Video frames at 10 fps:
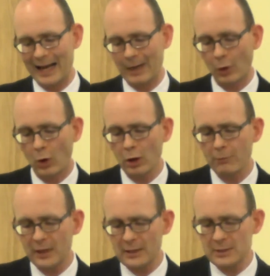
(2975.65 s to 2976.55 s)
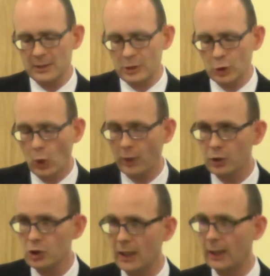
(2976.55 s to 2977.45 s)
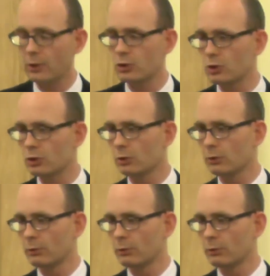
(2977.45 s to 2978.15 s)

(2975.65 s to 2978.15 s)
And all of this is going to change